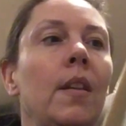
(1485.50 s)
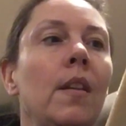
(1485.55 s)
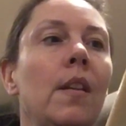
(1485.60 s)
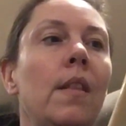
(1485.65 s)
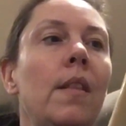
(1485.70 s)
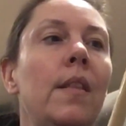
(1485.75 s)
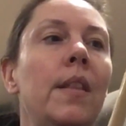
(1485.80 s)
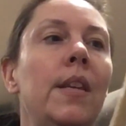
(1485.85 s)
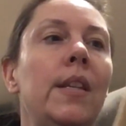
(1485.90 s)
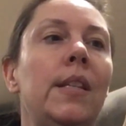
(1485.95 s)

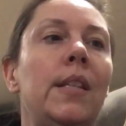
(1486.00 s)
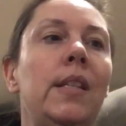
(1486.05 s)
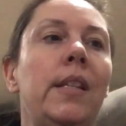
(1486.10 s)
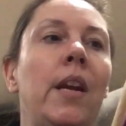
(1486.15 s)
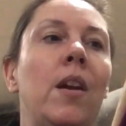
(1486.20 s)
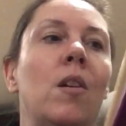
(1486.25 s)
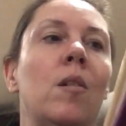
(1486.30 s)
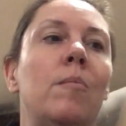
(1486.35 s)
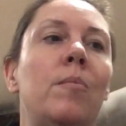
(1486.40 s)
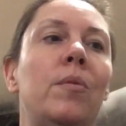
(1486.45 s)
this
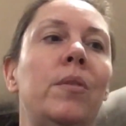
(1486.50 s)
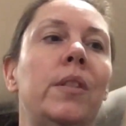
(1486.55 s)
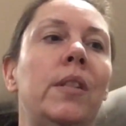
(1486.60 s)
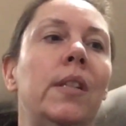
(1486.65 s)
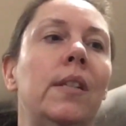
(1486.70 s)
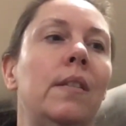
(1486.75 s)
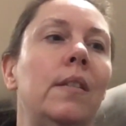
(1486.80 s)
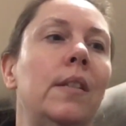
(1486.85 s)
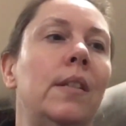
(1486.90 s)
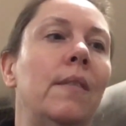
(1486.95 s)
terrible
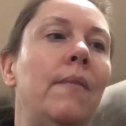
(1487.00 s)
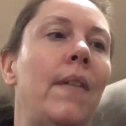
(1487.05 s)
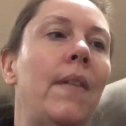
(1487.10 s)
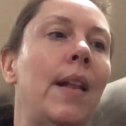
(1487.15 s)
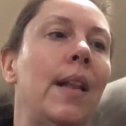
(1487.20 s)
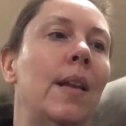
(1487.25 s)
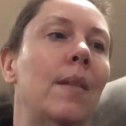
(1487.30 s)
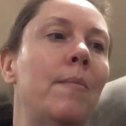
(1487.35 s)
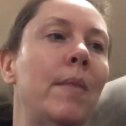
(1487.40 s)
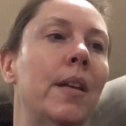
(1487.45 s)

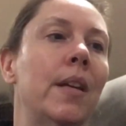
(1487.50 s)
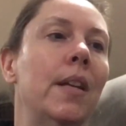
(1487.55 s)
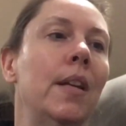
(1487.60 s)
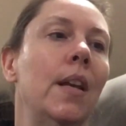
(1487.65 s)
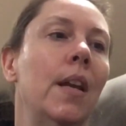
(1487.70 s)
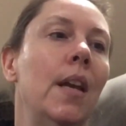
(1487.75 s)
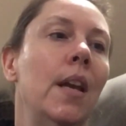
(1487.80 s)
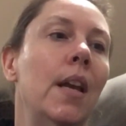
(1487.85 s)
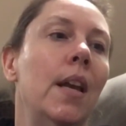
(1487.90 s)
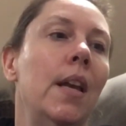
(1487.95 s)
development.
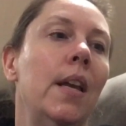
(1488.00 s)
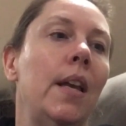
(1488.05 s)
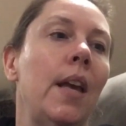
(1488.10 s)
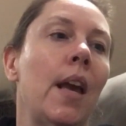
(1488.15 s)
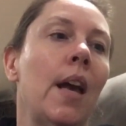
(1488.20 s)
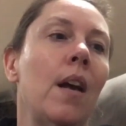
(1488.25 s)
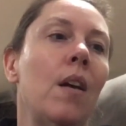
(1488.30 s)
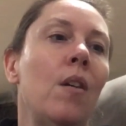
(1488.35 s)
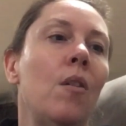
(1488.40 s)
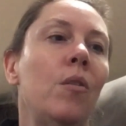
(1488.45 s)

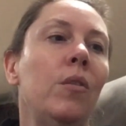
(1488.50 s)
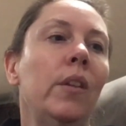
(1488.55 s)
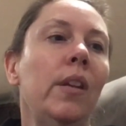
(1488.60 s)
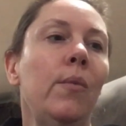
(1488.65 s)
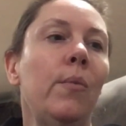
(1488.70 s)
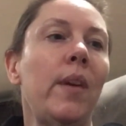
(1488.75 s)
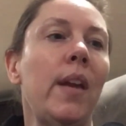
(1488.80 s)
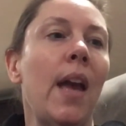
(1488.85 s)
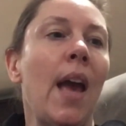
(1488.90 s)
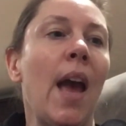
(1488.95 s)
Yeah, only
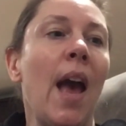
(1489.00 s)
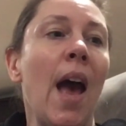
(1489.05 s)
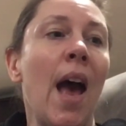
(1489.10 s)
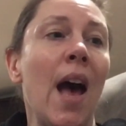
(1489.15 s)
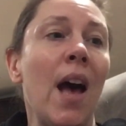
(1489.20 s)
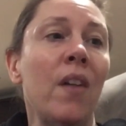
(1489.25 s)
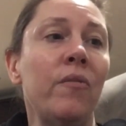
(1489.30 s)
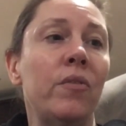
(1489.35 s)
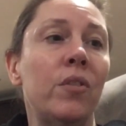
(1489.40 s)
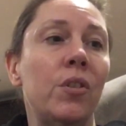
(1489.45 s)
we
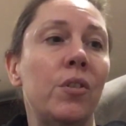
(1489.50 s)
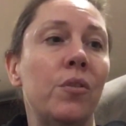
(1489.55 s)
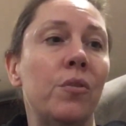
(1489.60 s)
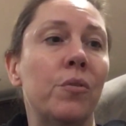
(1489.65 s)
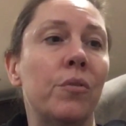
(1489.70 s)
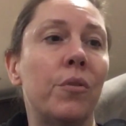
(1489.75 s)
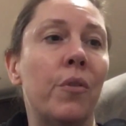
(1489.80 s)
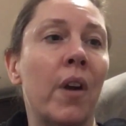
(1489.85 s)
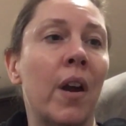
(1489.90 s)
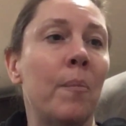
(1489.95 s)
have
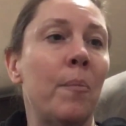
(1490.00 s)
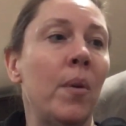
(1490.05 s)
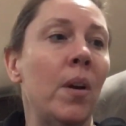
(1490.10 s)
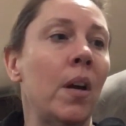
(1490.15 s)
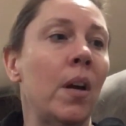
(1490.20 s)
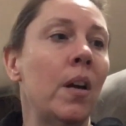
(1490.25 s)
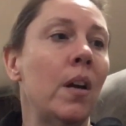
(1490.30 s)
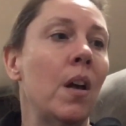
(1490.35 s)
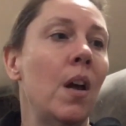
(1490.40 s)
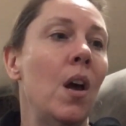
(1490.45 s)
to,
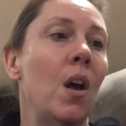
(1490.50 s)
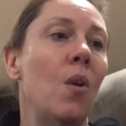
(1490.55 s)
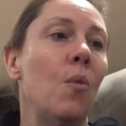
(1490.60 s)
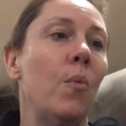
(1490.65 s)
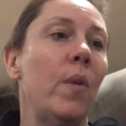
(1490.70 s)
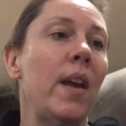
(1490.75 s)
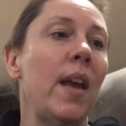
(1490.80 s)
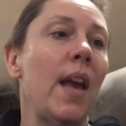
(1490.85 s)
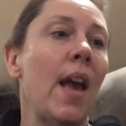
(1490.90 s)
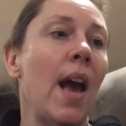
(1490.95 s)
Grandpa.
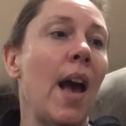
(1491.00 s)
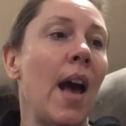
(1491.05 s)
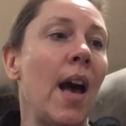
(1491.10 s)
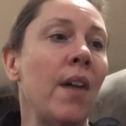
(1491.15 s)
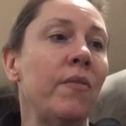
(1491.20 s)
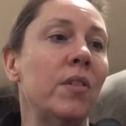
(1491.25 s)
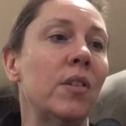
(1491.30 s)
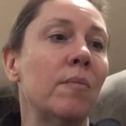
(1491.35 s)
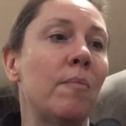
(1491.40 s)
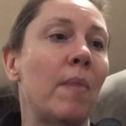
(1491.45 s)
We
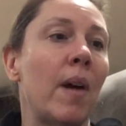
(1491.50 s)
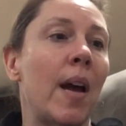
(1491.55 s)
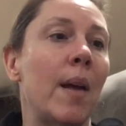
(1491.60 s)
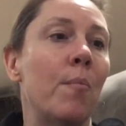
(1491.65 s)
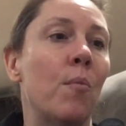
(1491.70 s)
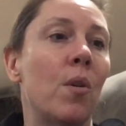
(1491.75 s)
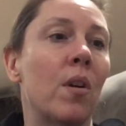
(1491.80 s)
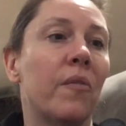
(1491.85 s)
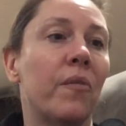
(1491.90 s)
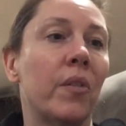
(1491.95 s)
have to buy
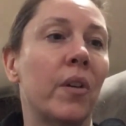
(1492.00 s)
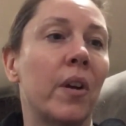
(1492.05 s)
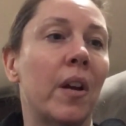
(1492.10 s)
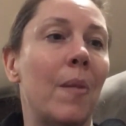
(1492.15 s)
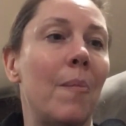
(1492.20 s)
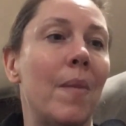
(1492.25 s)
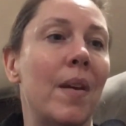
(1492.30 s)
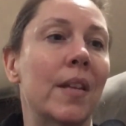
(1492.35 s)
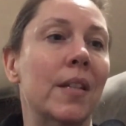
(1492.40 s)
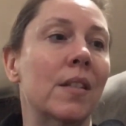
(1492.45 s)
more furry
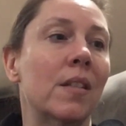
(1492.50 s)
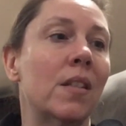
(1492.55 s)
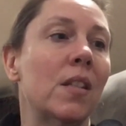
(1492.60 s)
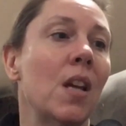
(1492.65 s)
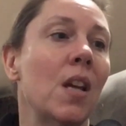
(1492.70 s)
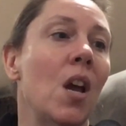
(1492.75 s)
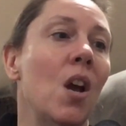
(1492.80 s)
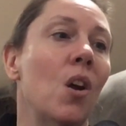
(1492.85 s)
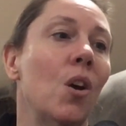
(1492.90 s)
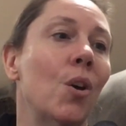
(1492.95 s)
mittens,
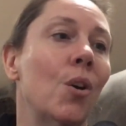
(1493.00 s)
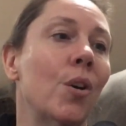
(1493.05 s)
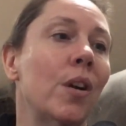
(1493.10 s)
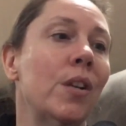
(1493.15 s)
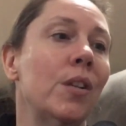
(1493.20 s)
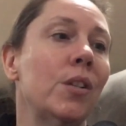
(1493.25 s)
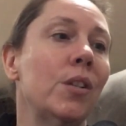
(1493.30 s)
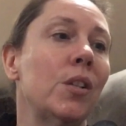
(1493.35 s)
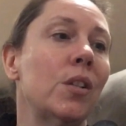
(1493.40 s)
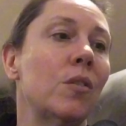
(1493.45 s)
or
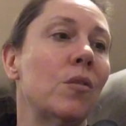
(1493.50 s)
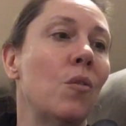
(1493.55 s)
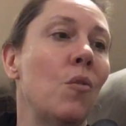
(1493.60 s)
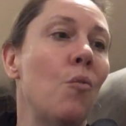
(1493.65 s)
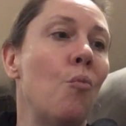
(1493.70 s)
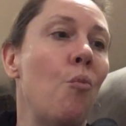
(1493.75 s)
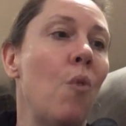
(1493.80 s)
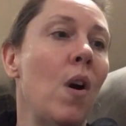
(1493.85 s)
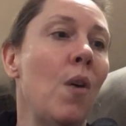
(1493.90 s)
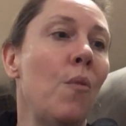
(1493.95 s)
else
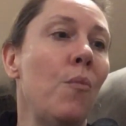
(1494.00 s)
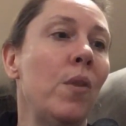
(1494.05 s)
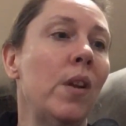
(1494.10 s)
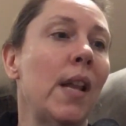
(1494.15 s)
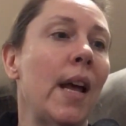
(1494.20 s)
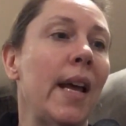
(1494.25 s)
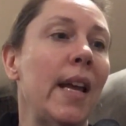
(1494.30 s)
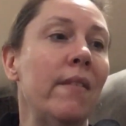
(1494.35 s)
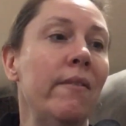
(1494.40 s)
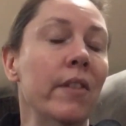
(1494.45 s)
what will
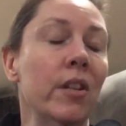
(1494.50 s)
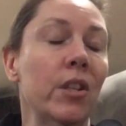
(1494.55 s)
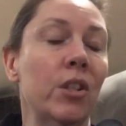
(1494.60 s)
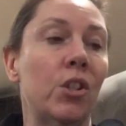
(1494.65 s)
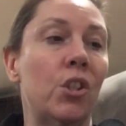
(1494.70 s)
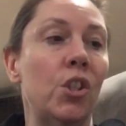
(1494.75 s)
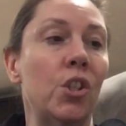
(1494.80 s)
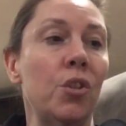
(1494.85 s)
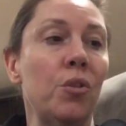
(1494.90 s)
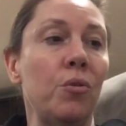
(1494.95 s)
I even
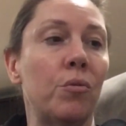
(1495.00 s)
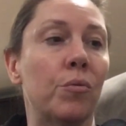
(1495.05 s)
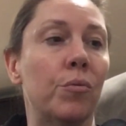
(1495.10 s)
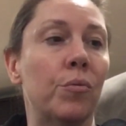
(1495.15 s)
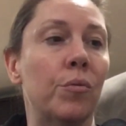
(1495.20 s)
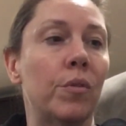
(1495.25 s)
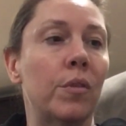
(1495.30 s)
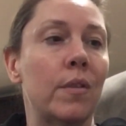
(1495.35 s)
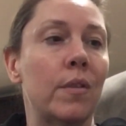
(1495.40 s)
do?